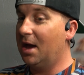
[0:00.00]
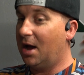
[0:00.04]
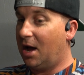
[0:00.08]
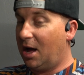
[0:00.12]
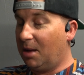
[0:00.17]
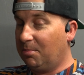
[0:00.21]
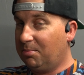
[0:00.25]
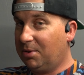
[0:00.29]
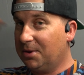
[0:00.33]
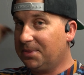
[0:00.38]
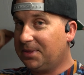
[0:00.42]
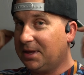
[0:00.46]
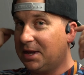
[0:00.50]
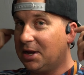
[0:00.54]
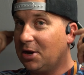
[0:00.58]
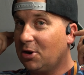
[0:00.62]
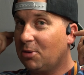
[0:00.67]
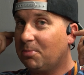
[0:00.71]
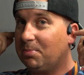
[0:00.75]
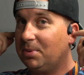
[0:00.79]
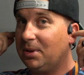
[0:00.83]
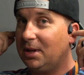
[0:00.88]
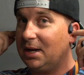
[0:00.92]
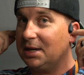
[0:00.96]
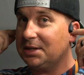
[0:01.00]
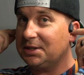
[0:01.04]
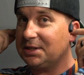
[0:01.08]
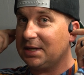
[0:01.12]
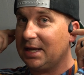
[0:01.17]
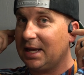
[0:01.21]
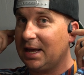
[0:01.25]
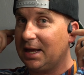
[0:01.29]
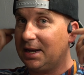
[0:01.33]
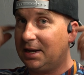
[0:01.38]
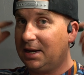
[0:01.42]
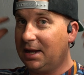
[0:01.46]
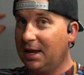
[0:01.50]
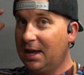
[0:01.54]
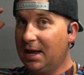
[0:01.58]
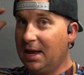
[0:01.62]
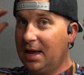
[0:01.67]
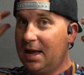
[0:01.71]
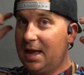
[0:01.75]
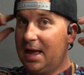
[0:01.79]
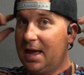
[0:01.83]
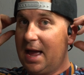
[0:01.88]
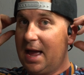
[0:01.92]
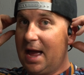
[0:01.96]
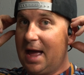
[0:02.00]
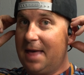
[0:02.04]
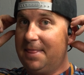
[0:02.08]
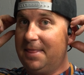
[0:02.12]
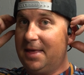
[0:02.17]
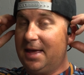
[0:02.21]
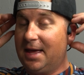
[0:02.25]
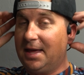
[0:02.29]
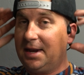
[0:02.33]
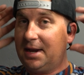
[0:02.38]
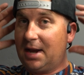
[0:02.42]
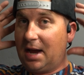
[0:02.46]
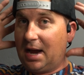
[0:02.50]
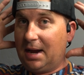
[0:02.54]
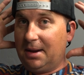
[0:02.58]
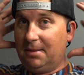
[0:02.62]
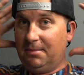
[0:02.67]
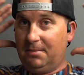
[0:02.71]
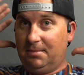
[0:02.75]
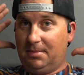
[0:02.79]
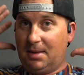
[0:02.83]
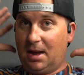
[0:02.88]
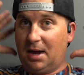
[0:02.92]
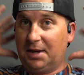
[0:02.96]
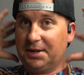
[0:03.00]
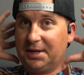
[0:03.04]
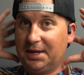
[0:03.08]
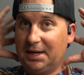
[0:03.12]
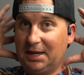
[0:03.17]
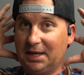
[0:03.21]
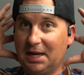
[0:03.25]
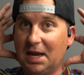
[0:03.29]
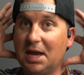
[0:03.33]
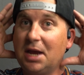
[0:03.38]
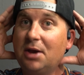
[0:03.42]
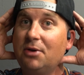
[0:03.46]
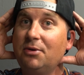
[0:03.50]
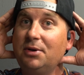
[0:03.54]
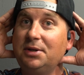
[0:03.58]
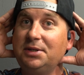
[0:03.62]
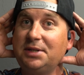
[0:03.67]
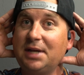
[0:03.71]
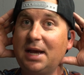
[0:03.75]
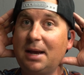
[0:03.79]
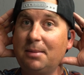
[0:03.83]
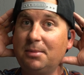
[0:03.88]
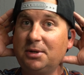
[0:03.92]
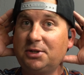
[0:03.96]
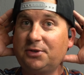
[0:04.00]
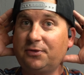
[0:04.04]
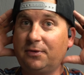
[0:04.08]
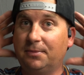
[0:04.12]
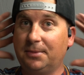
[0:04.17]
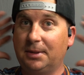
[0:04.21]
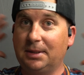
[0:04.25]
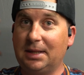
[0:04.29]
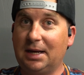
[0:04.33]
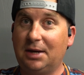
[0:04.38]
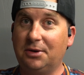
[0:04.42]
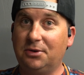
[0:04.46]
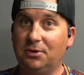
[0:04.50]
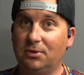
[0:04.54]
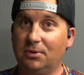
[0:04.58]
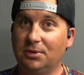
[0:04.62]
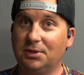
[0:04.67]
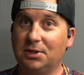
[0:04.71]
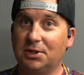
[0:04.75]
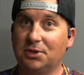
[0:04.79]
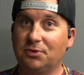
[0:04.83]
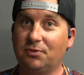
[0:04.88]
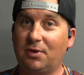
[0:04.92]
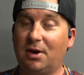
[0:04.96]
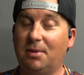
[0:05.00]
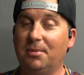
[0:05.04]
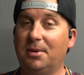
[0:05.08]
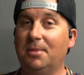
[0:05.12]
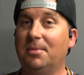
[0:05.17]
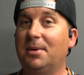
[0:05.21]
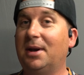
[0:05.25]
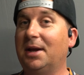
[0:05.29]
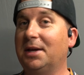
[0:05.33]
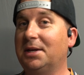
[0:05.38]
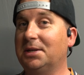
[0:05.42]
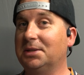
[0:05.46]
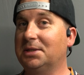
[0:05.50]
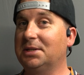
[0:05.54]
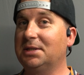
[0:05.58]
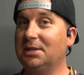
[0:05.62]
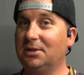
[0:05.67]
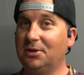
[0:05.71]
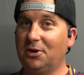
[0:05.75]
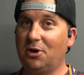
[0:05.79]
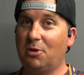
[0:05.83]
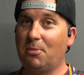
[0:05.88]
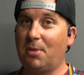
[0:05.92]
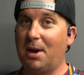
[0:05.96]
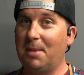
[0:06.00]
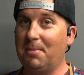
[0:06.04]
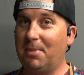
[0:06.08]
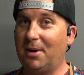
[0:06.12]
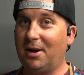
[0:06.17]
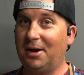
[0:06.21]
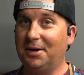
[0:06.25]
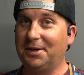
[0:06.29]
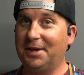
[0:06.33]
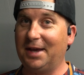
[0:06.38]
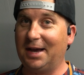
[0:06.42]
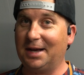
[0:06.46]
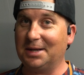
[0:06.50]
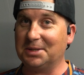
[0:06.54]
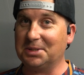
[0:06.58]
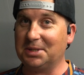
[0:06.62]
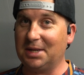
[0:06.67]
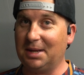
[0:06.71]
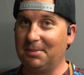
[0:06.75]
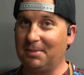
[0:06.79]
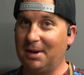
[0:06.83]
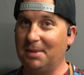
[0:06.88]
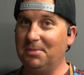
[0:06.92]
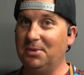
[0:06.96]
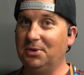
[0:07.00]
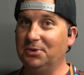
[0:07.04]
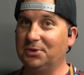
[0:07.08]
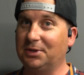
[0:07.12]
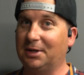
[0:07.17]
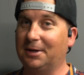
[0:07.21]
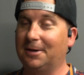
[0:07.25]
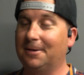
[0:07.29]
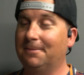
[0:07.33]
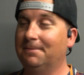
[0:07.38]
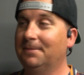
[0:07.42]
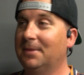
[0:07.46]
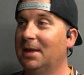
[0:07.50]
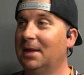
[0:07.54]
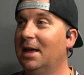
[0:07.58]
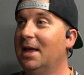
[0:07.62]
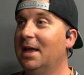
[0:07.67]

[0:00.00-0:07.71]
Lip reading: I'll put the earplugs in, and then I'm not getting hearing damage from the loud noises around me, but I can still hear my podcasts and my music.